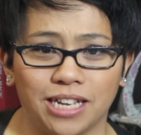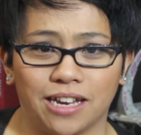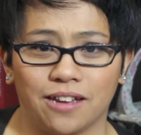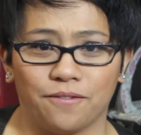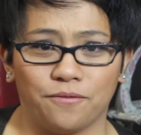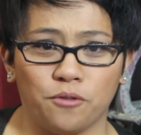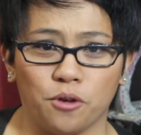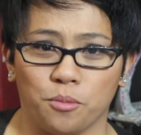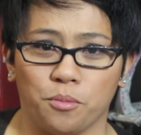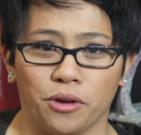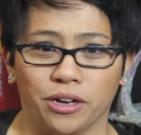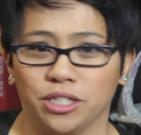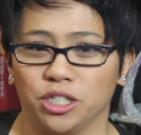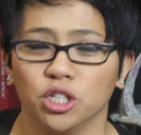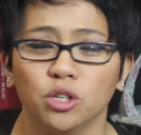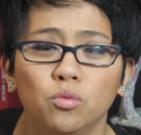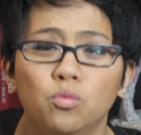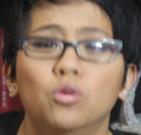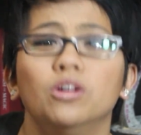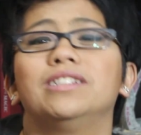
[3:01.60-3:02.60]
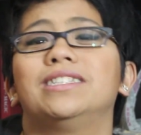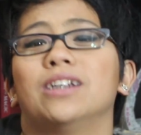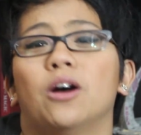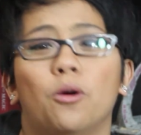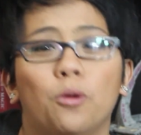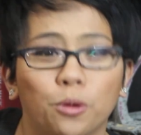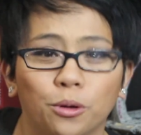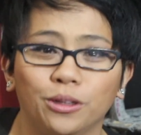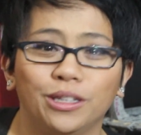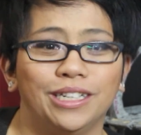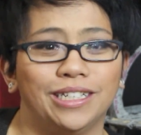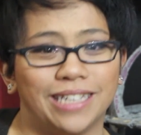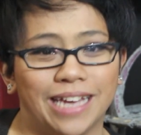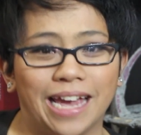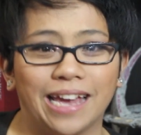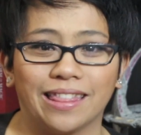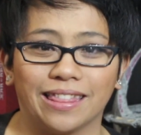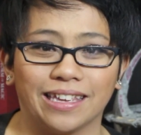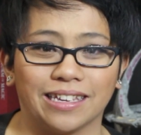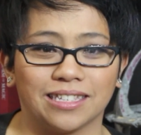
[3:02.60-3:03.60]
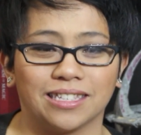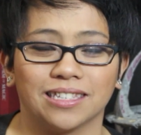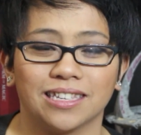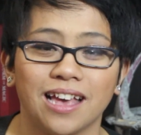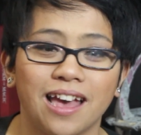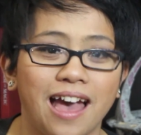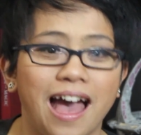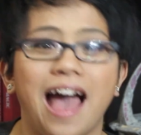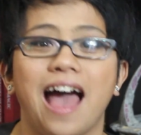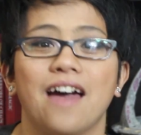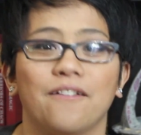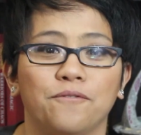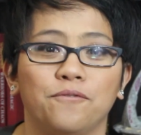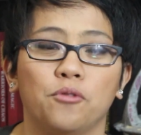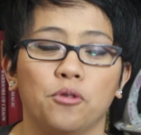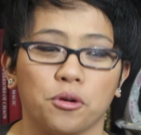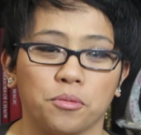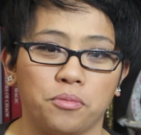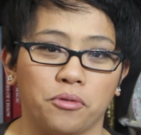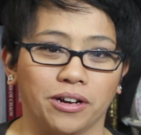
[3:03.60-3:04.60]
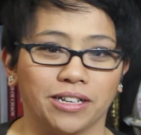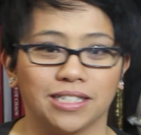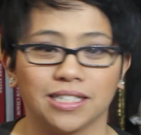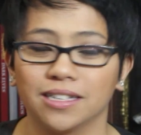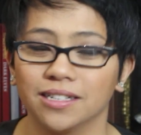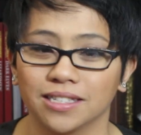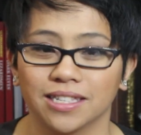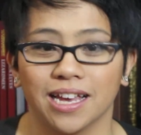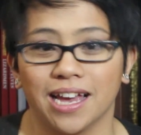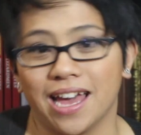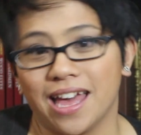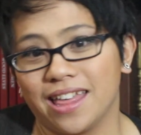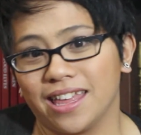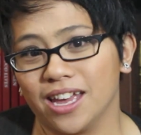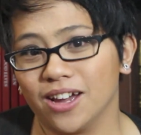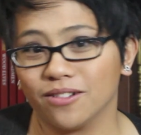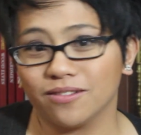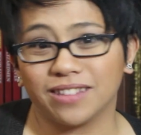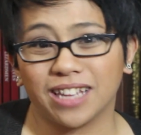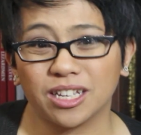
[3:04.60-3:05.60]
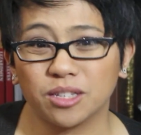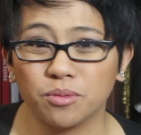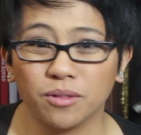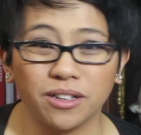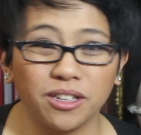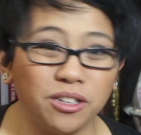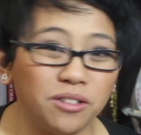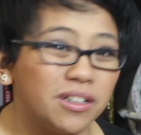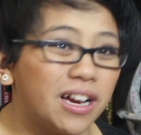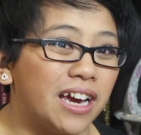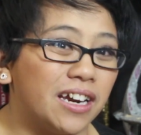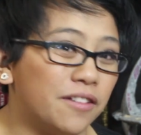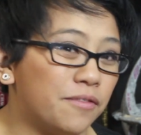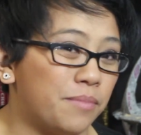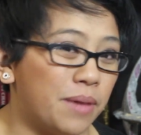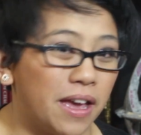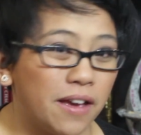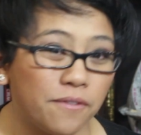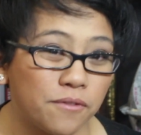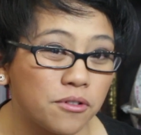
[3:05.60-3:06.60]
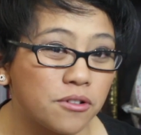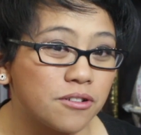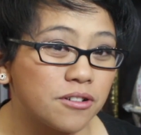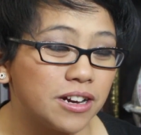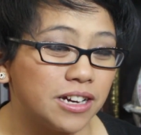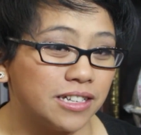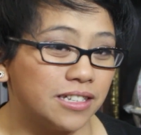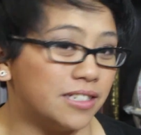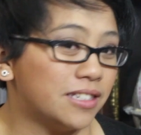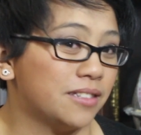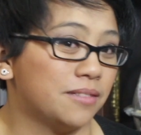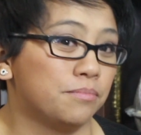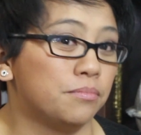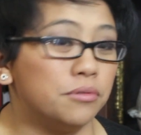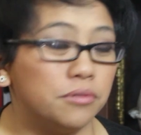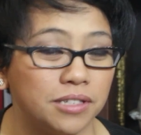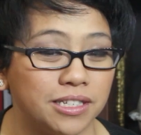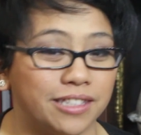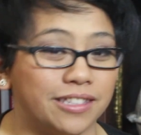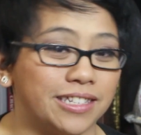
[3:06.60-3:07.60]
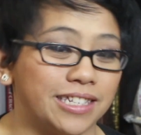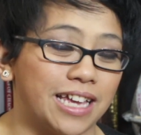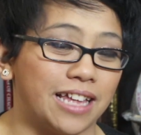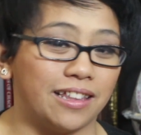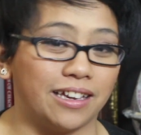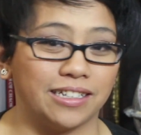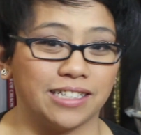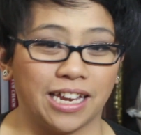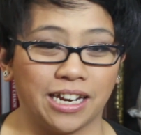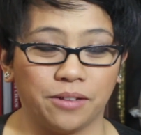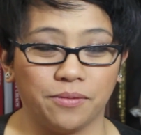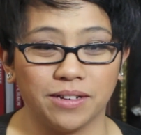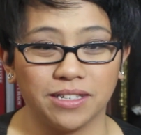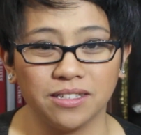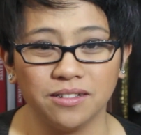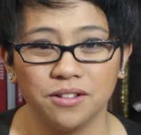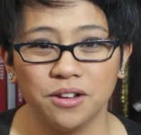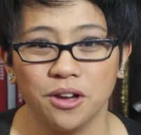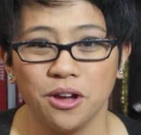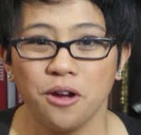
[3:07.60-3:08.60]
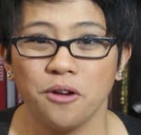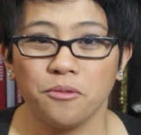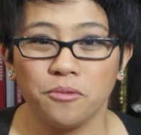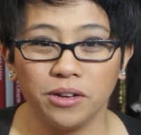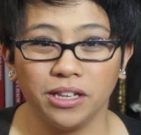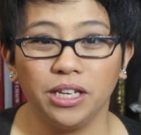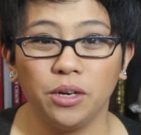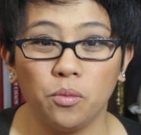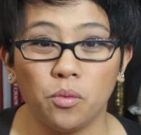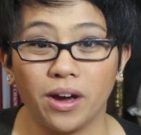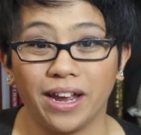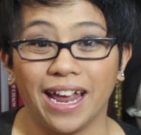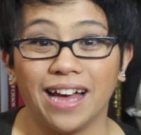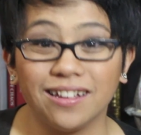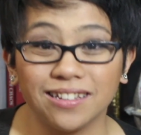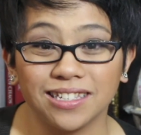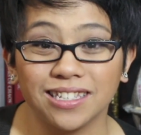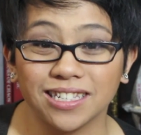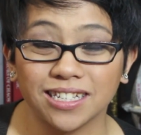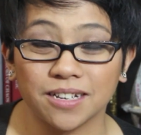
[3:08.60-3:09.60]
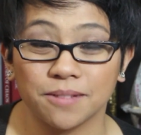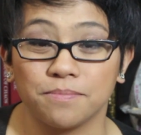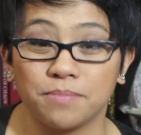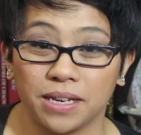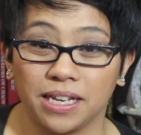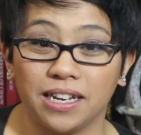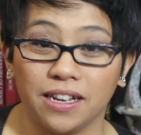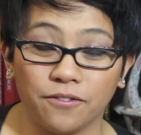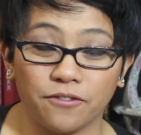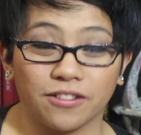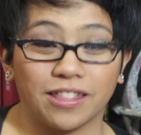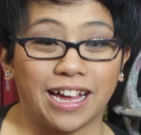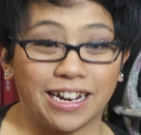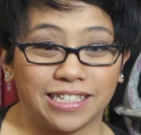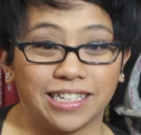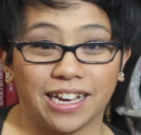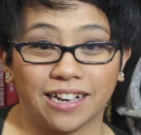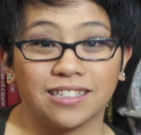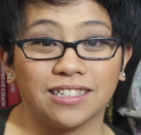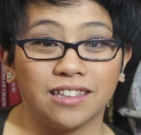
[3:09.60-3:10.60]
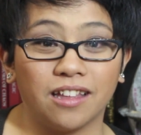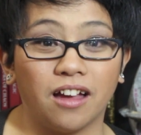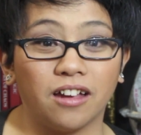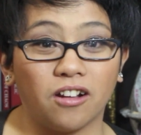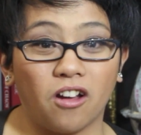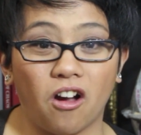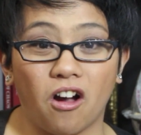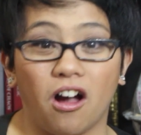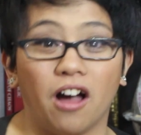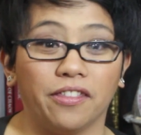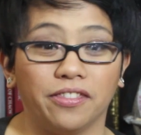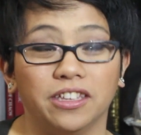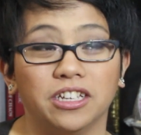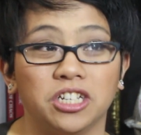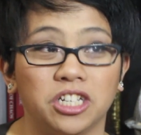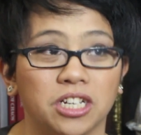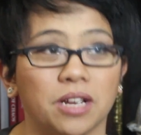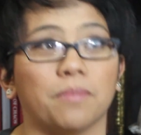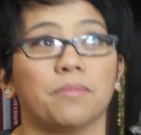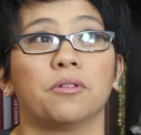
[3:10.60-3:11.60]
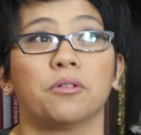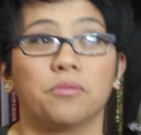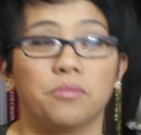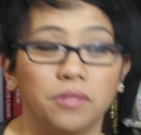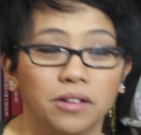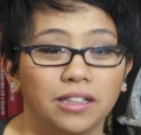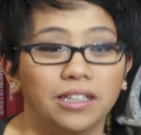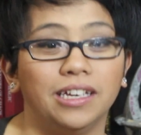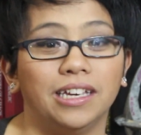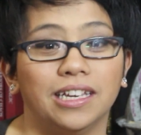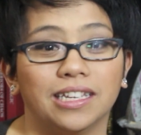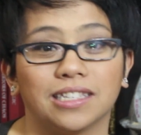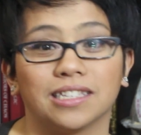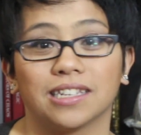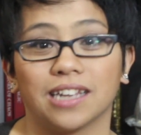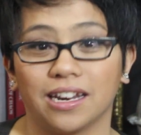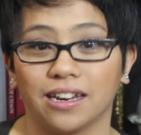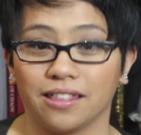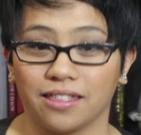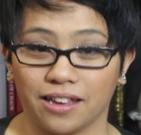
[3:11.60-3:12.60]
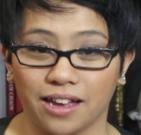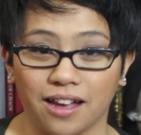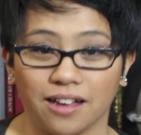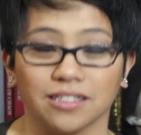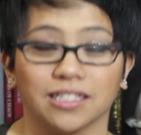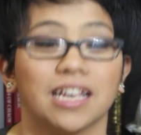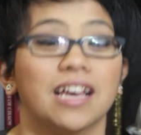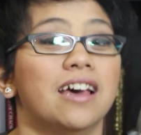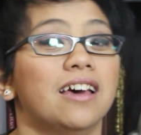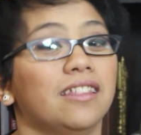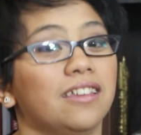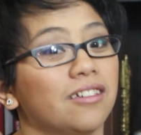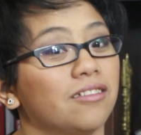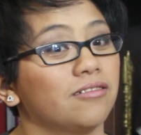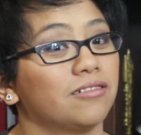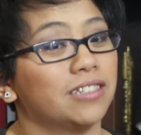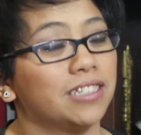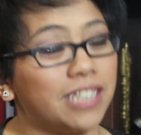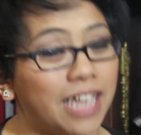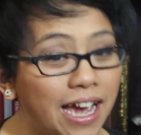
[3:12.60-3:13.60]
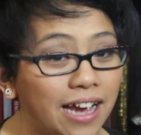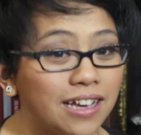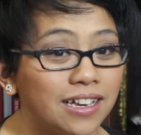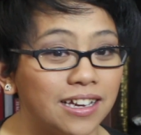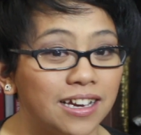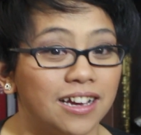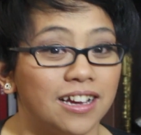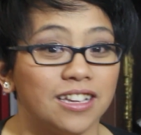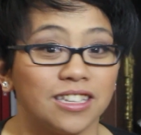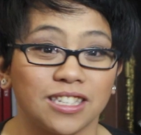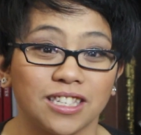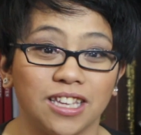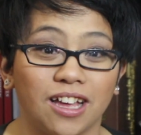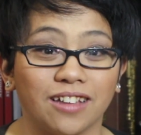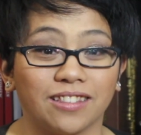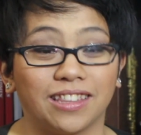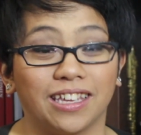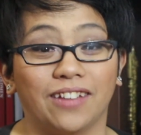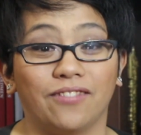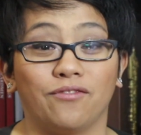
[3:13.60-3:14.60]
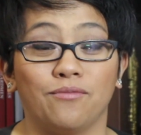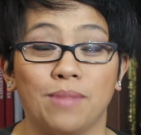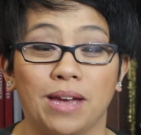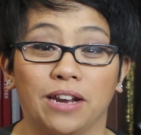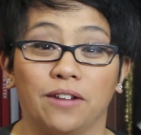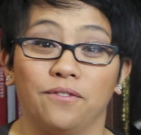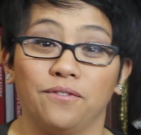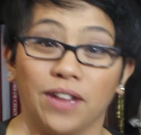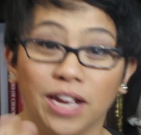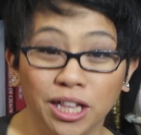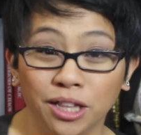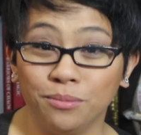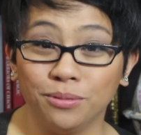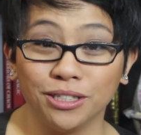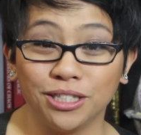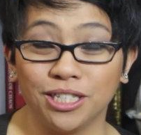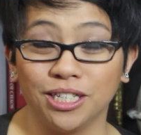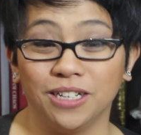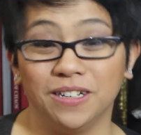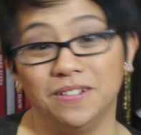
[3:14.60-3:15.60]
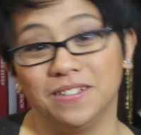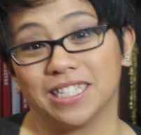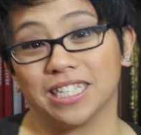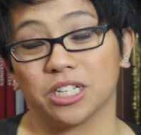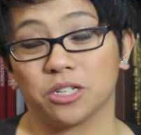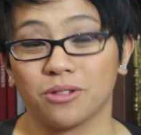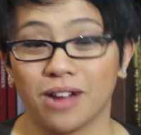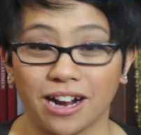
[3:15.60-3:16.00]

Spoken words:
take at 4 points. You would totally take this at 4 points, because, you know, that's what you kind of pay for a boost in the stat line anyways, and really, what else is competing for that tech slot on this ship? There really isn't anything else. The other tech slot they've made available to you is a